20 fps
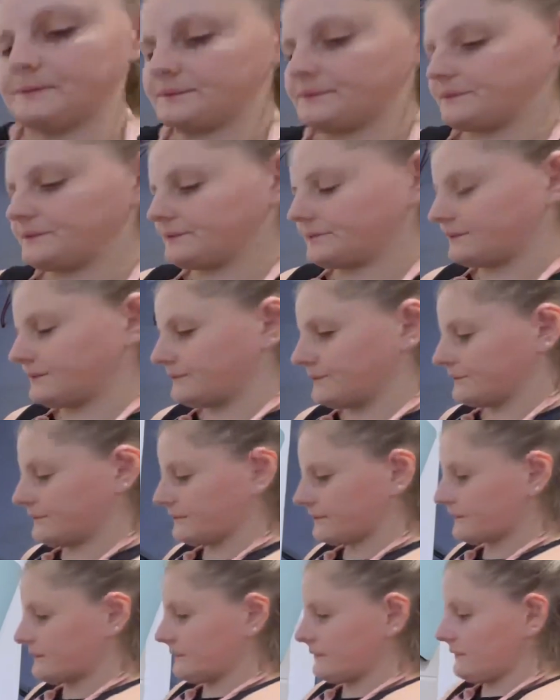
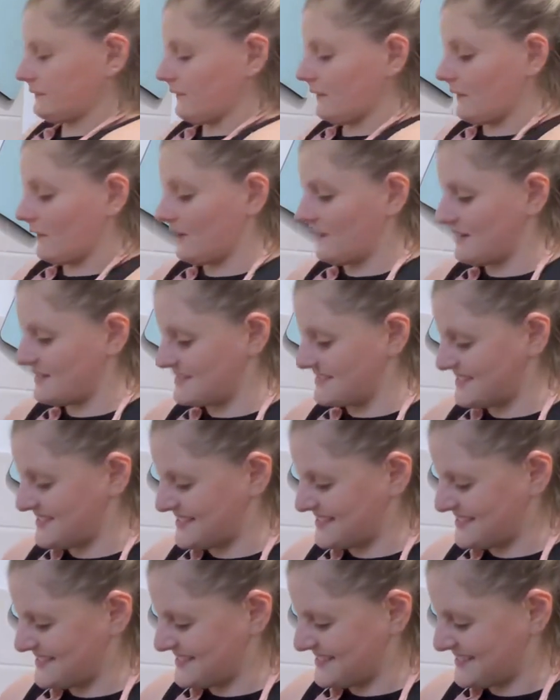
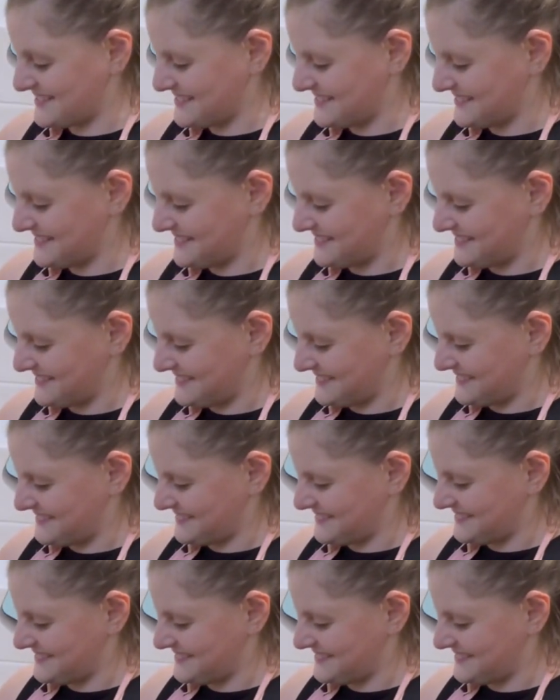Nothing is said.